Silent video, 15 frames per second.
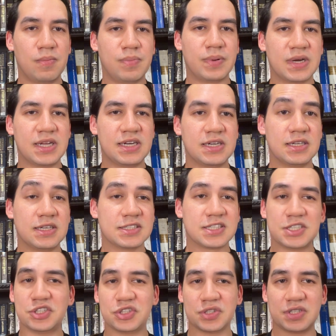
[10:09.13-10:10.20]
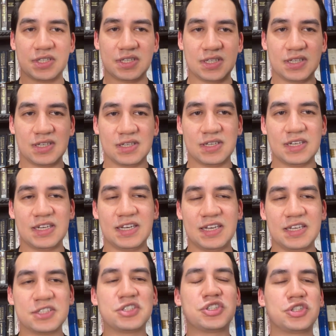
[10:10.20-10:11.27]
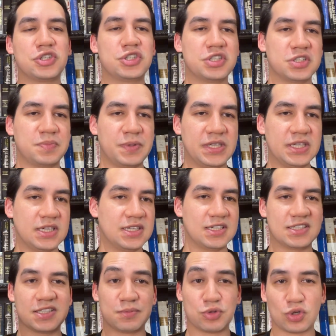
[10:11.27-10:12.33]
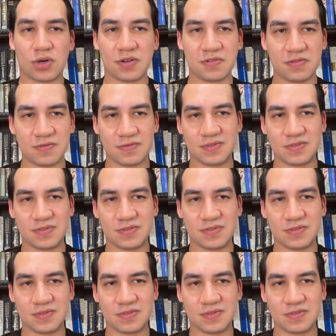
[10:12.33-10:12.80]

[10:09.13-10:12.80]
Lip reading: but essentially it should just be some sort of,